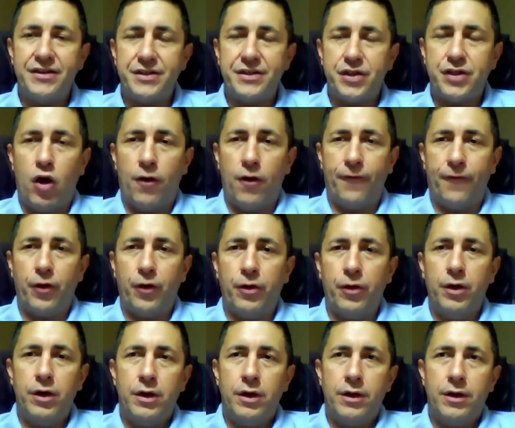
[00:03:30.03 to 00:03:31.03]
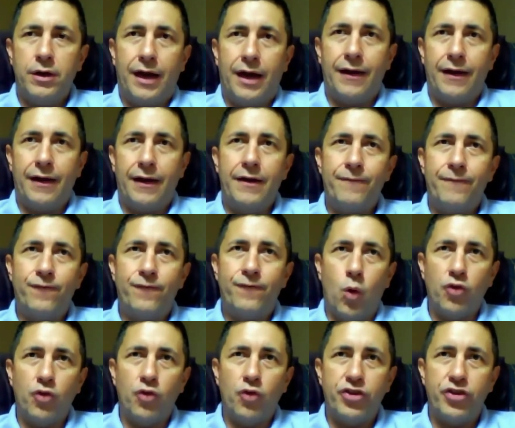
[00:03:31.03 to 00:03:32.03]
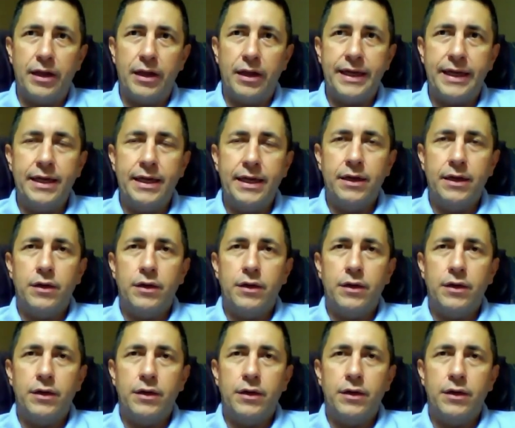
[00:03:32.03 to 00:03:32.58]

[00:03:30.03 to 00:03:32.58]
offer, unfortunately,